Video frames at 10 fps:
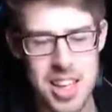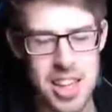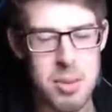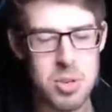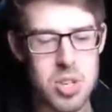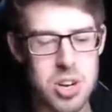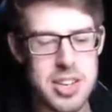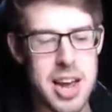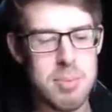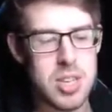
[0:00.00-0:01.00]
It was
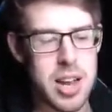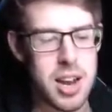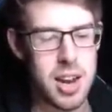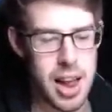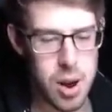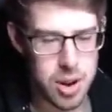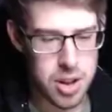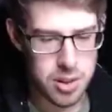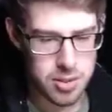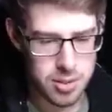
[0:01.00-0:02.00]
goddamn
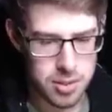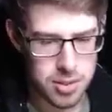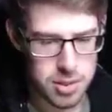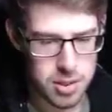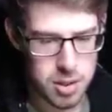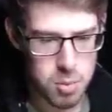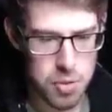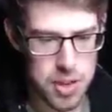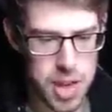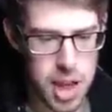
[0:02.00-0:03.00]
louder.
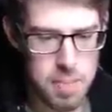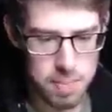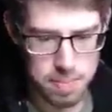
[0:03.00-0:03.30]
What, the game?